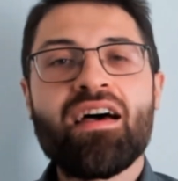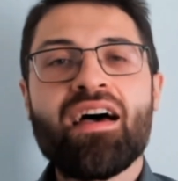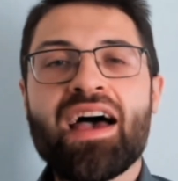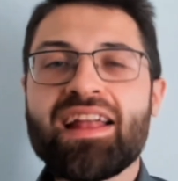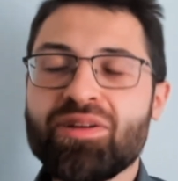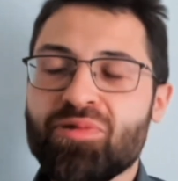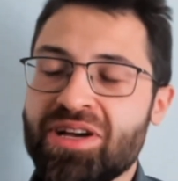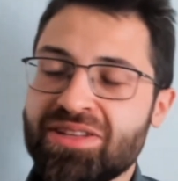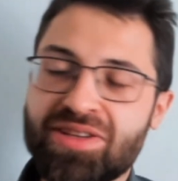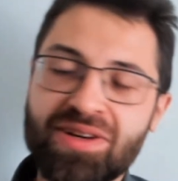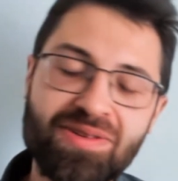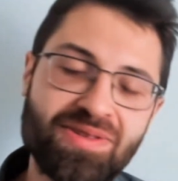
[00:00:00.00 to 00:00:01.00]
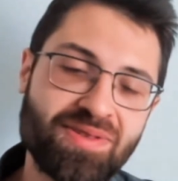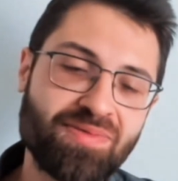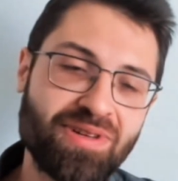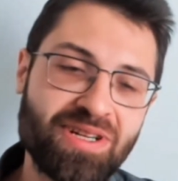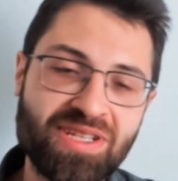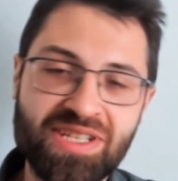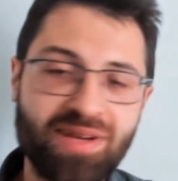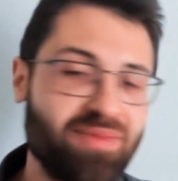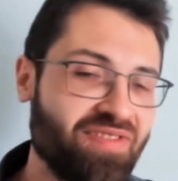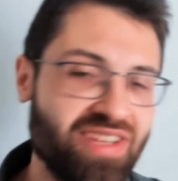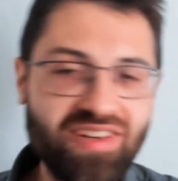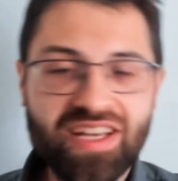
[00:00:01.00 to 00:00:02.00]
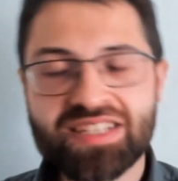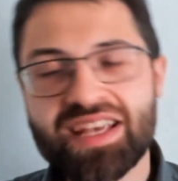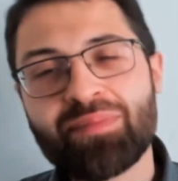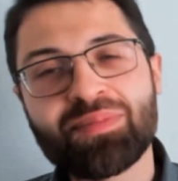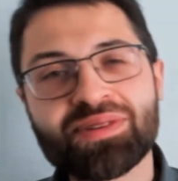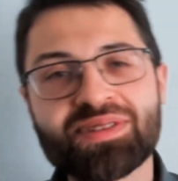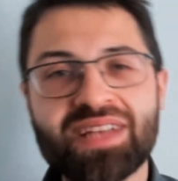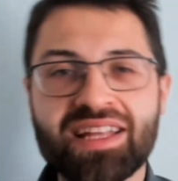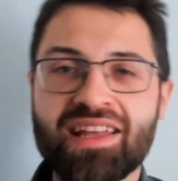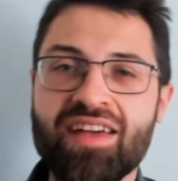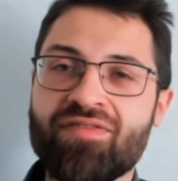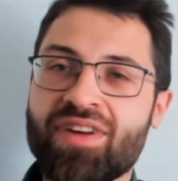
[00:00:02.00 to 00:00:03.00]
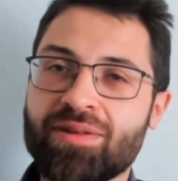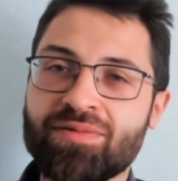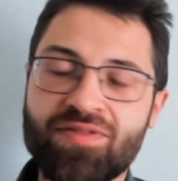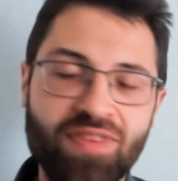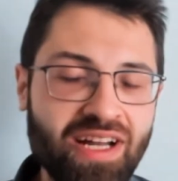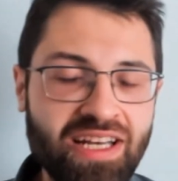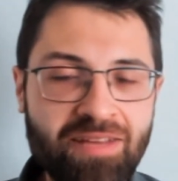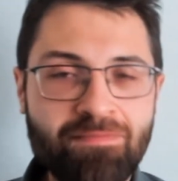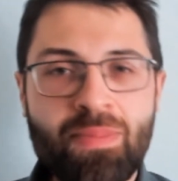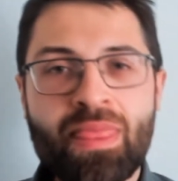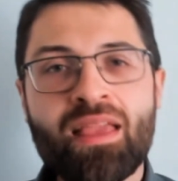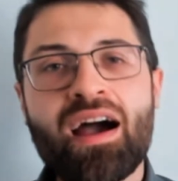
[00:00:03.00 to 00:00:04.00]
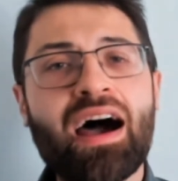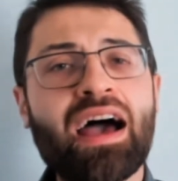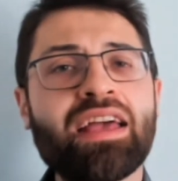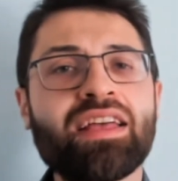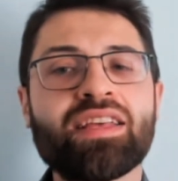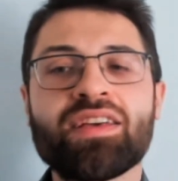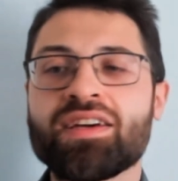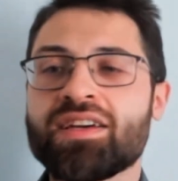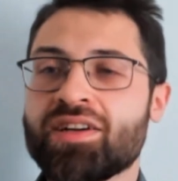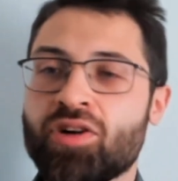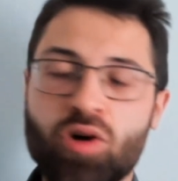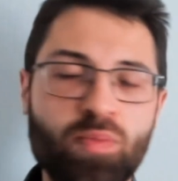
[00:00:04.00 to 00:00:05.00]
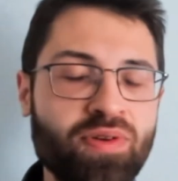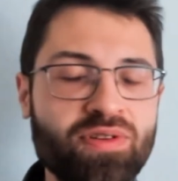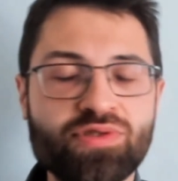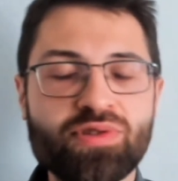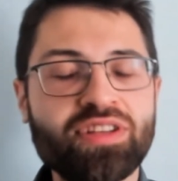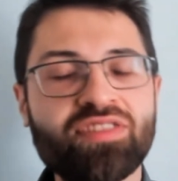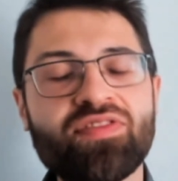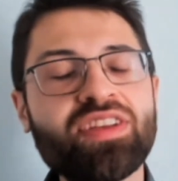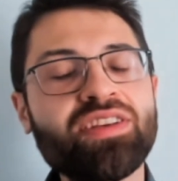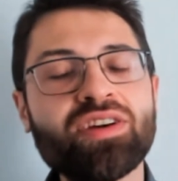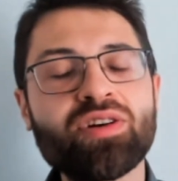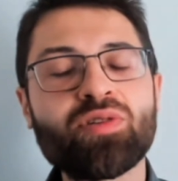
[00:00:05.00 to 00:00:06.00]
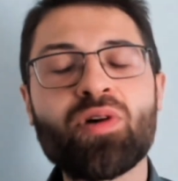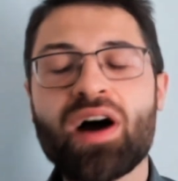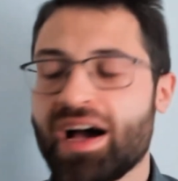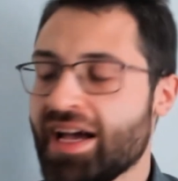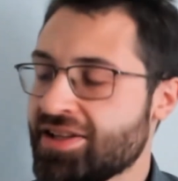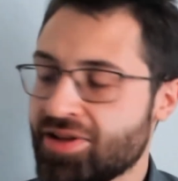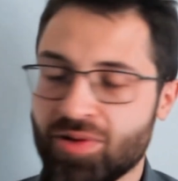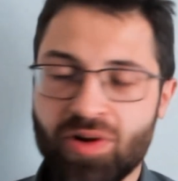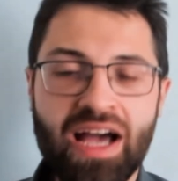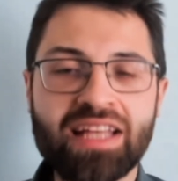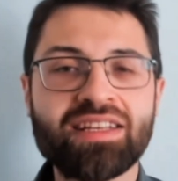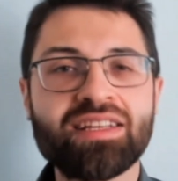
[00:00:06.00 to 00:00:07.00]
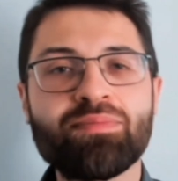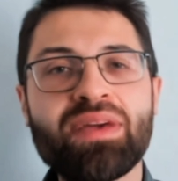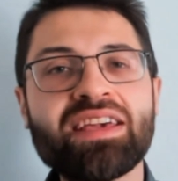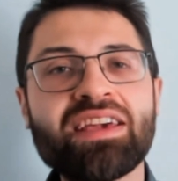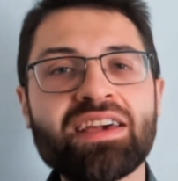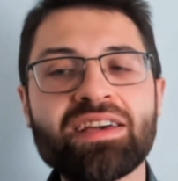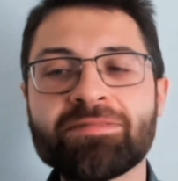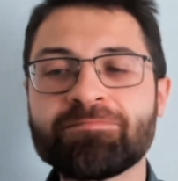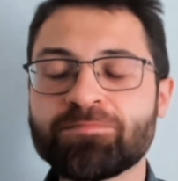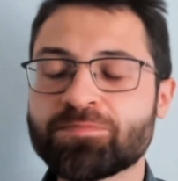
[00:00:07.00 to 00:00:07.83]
Anyway, those were some of the examples that I found funny. I hope you enjoyed the video. I know I did making it.